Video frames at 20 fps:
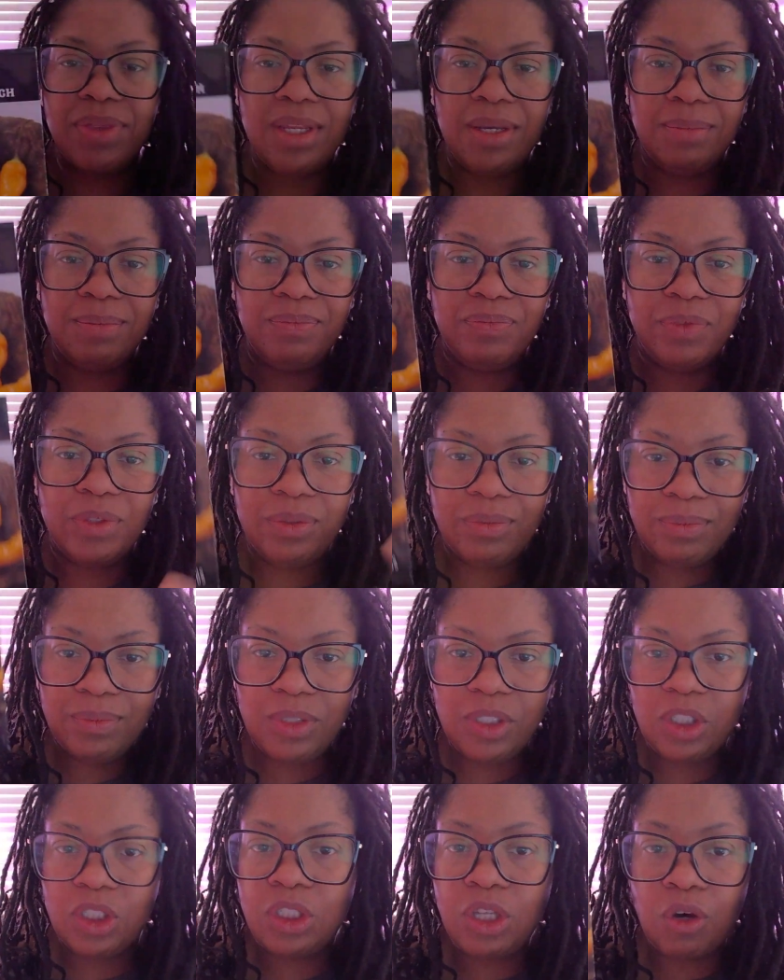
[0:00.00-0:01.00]
them
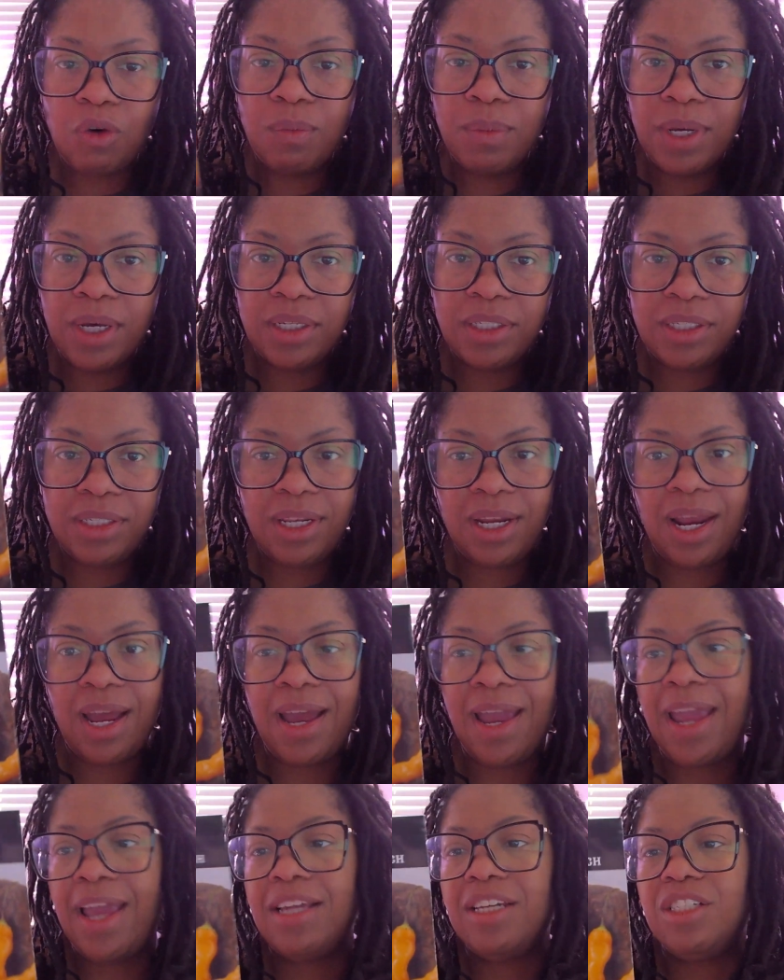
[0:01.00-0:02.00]
so much that I
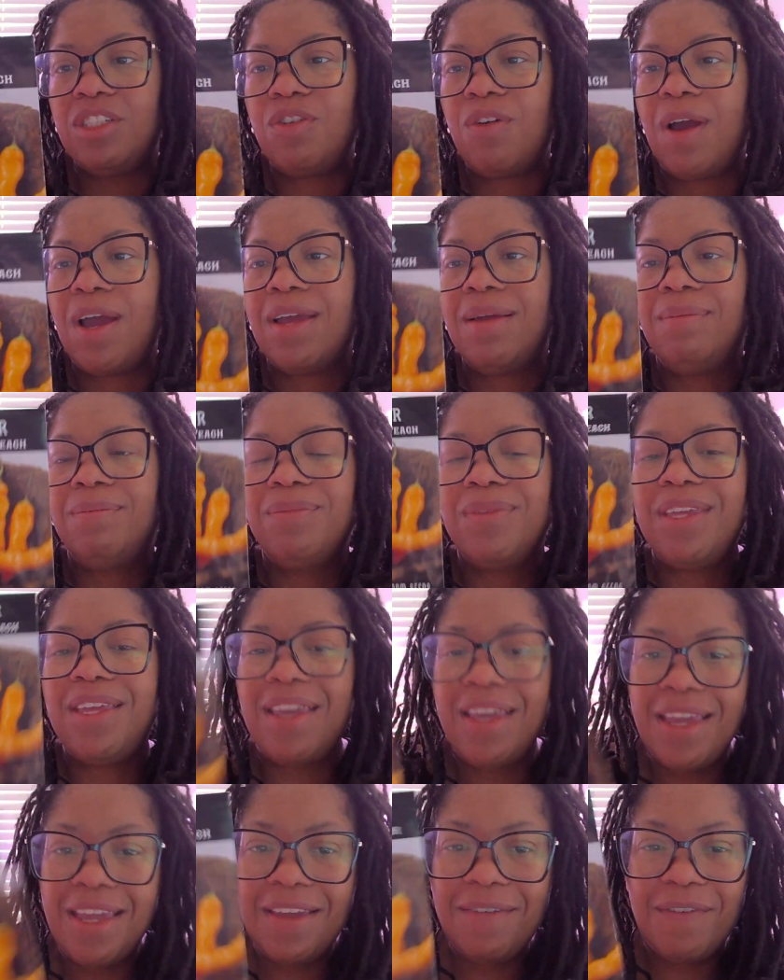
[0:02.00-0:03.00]
had to try them,
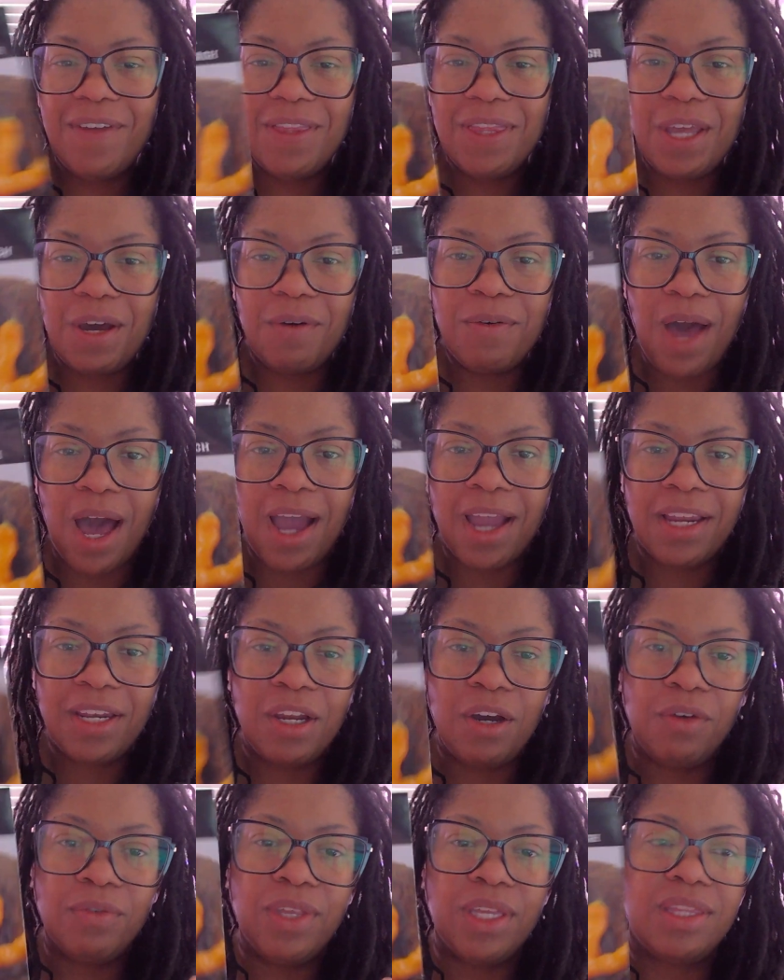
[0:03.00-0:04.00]
even though I
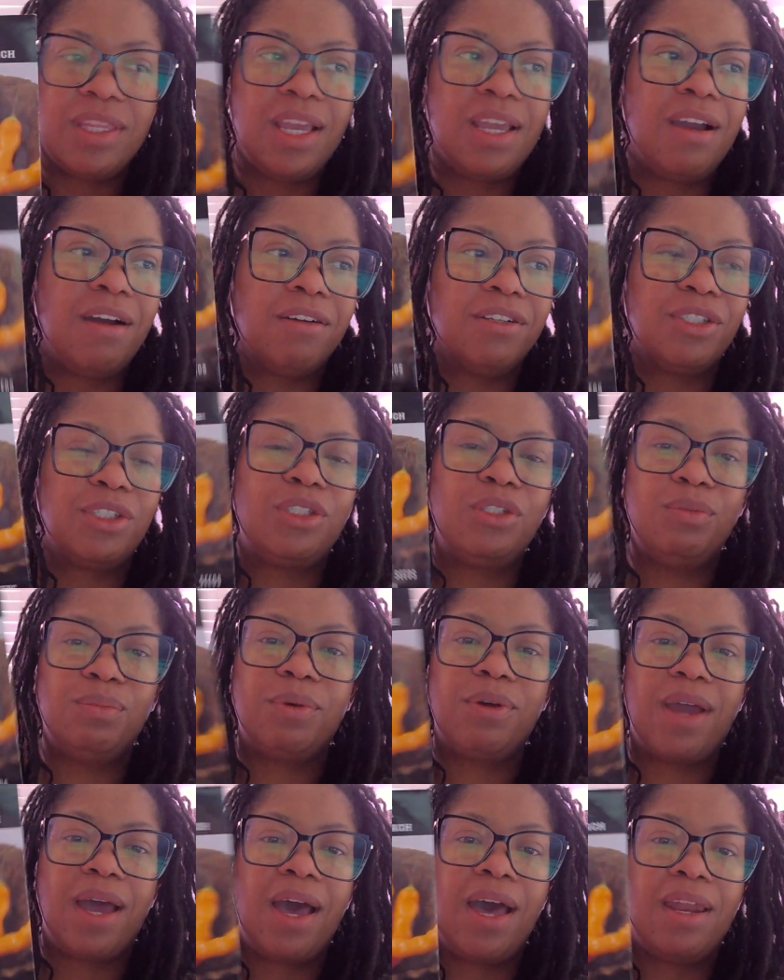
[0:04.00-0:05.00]
know that they are
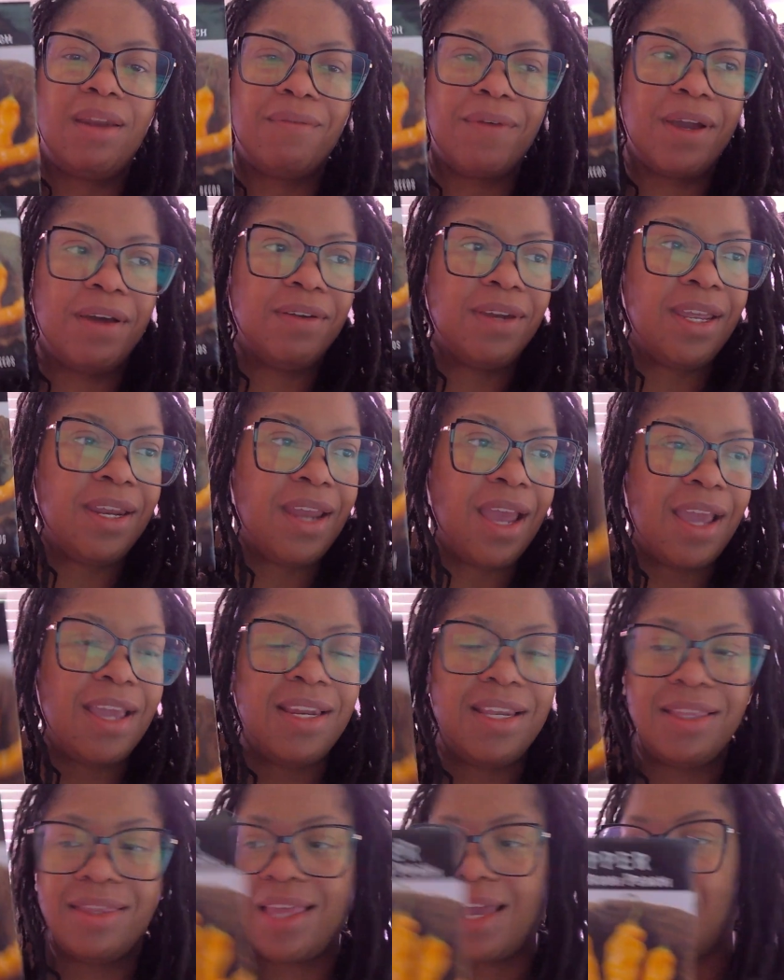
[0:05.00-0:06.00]
super hot around that
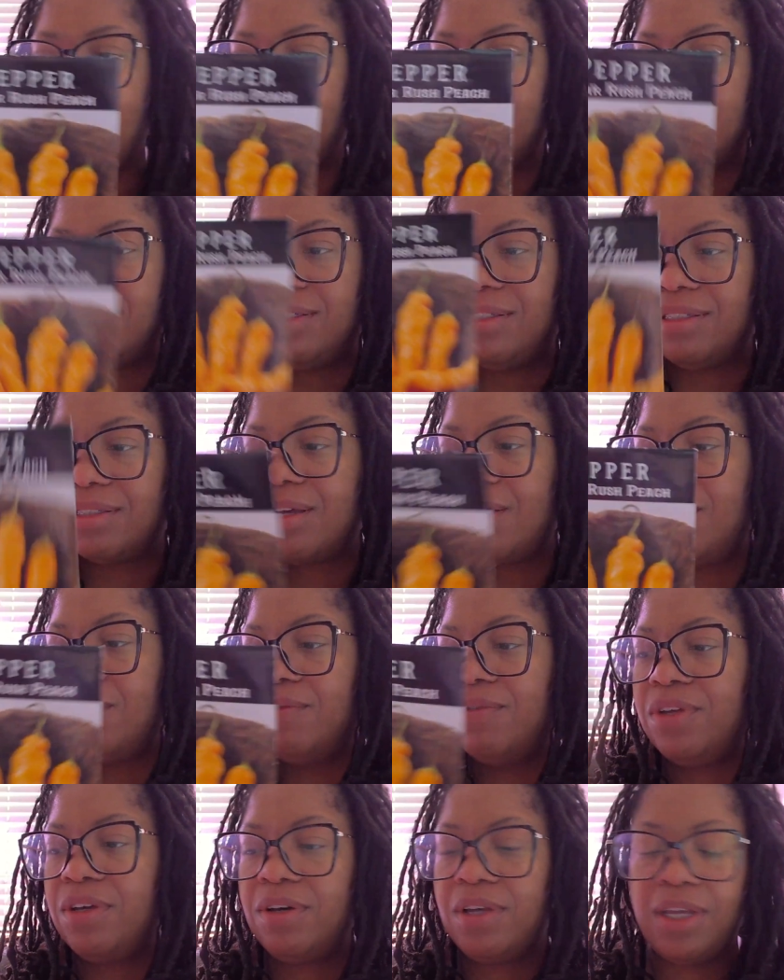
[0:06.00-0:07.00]
80,000
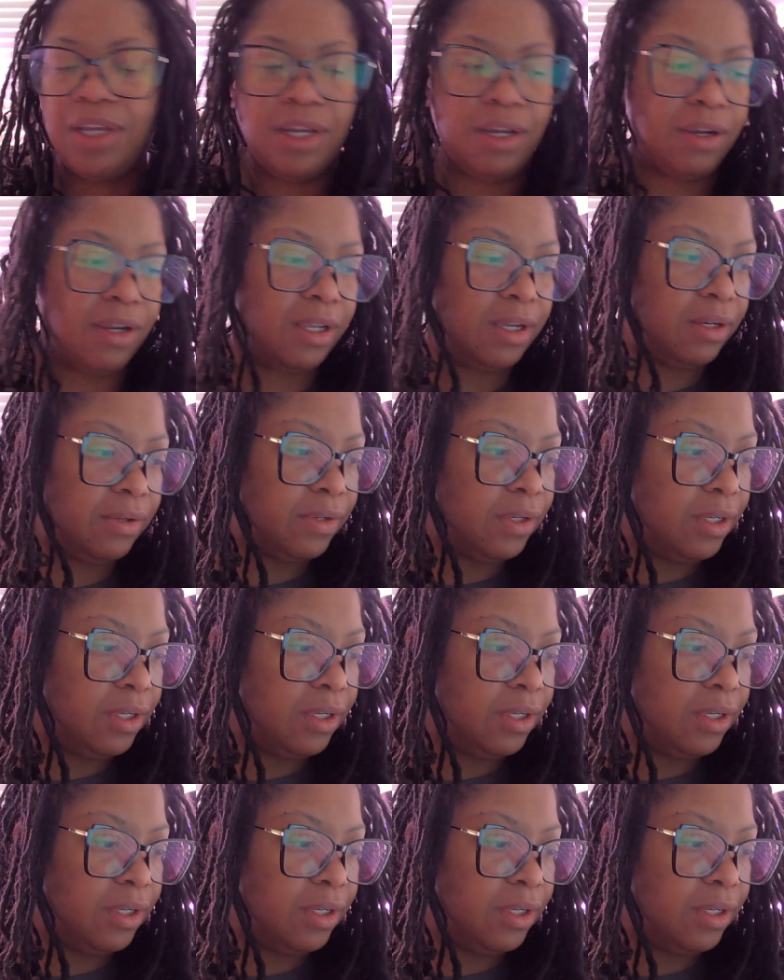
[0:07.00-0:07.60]
Scoville area.